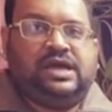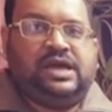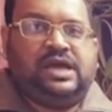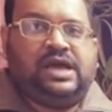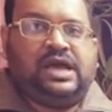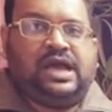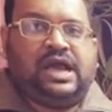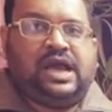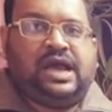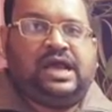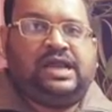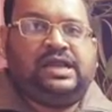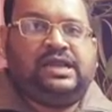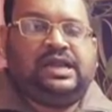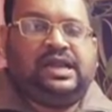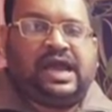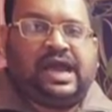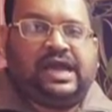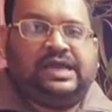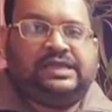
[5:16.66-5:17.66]

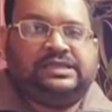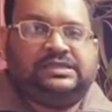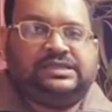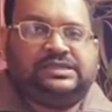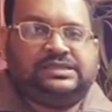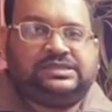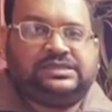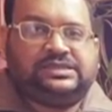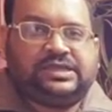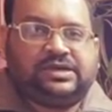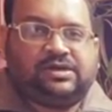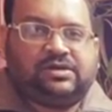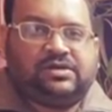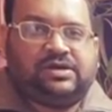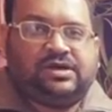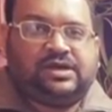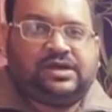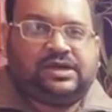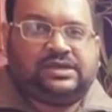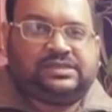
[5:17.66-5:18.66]
and
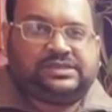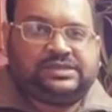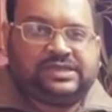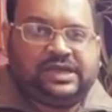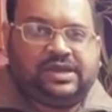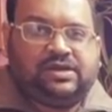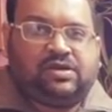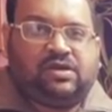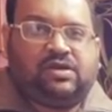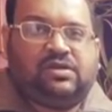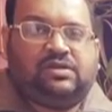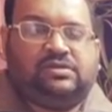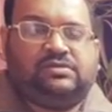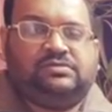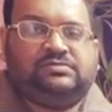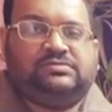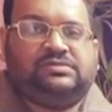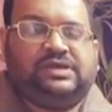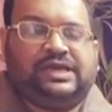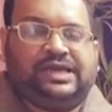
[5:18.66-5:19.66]

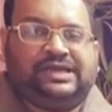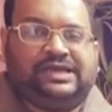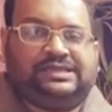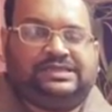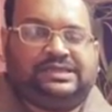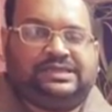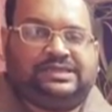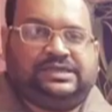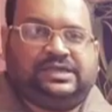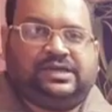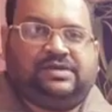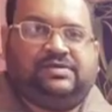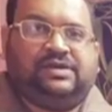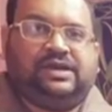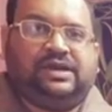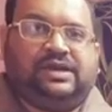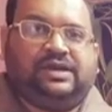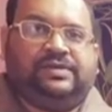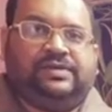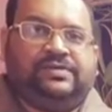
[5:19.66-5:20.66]
linesterinol, etc.
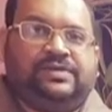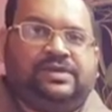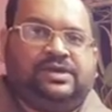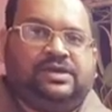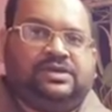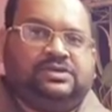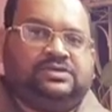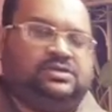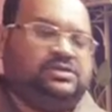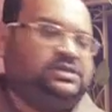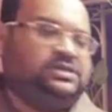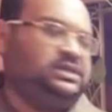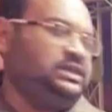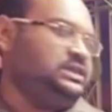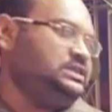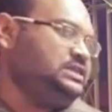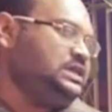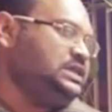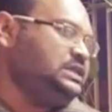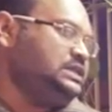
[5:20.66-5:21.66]
Okay, so
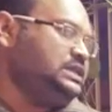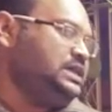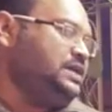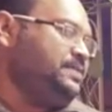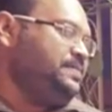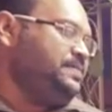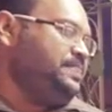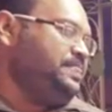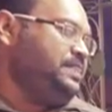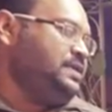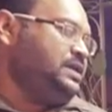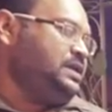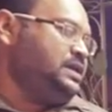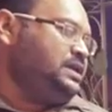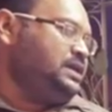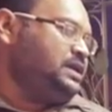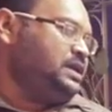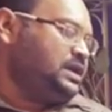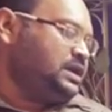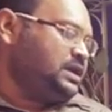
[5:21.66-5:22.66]
these are the
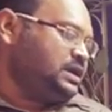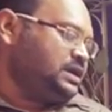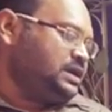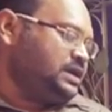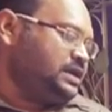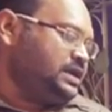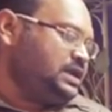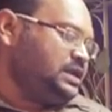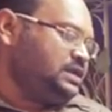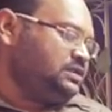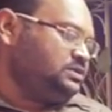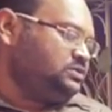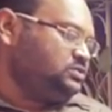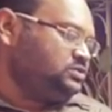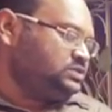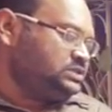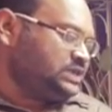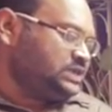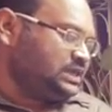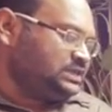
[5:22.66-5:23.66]
here
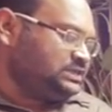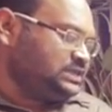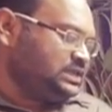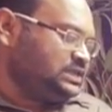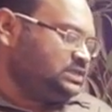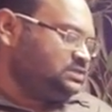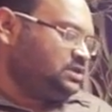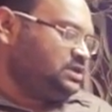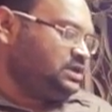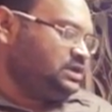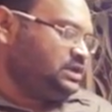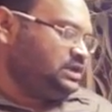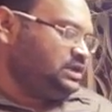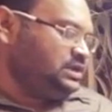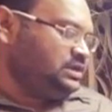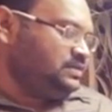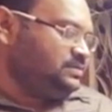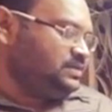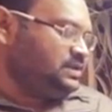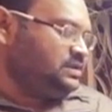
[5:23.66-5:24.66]
two structure is already
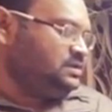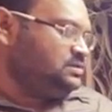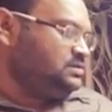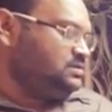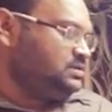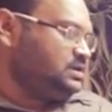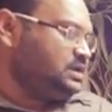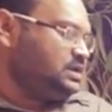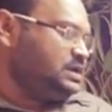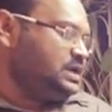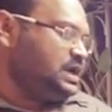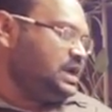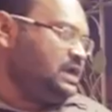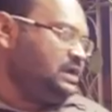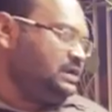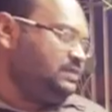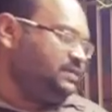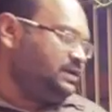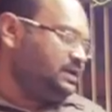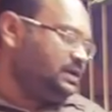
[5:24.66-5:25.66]
given. Okay,
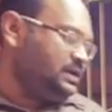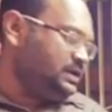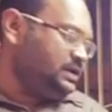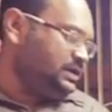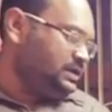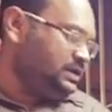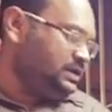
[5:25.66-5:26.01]
anti-fertility